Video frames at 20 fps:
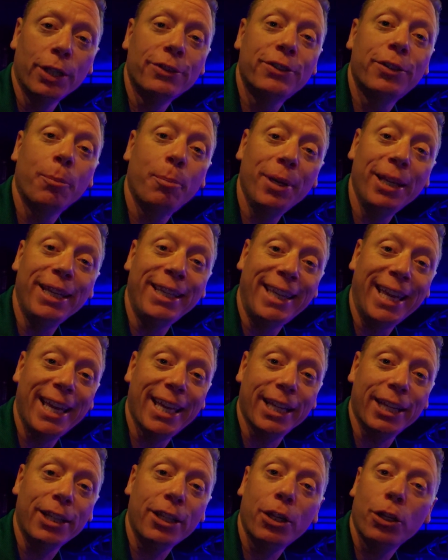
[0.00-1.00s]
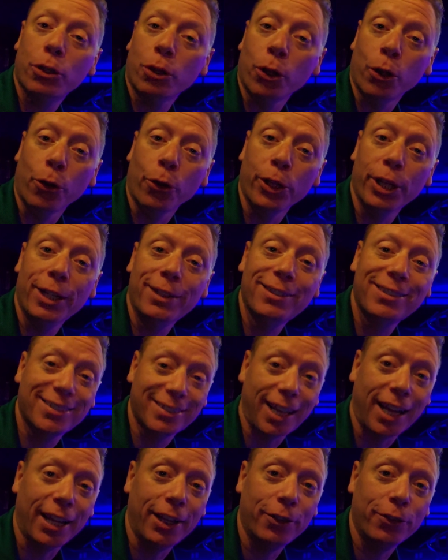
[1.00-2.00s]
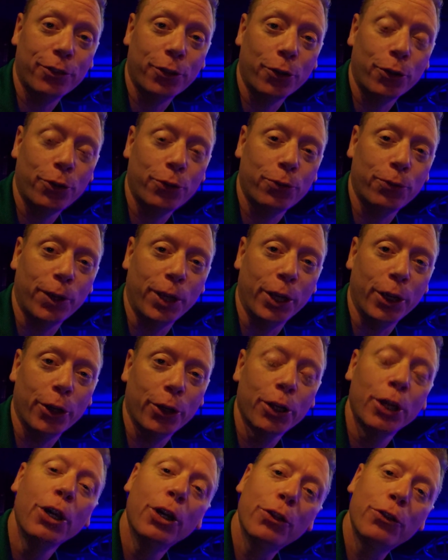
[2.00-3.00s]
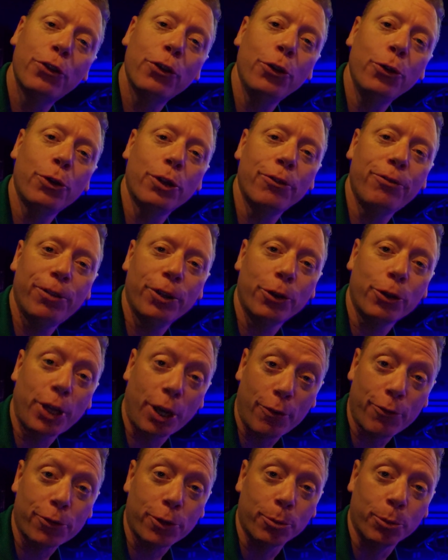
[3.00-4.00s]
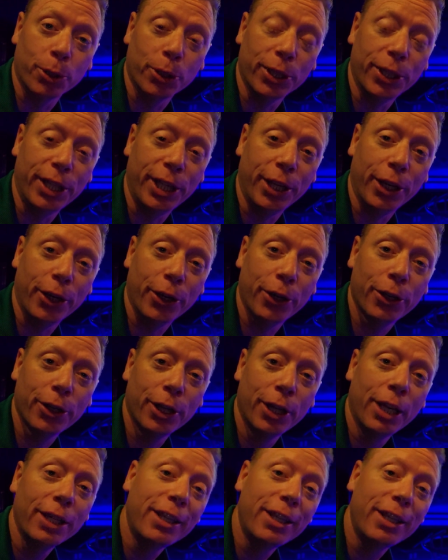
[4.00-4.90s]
to begin learning science on a sphere so you can feel comfortable in here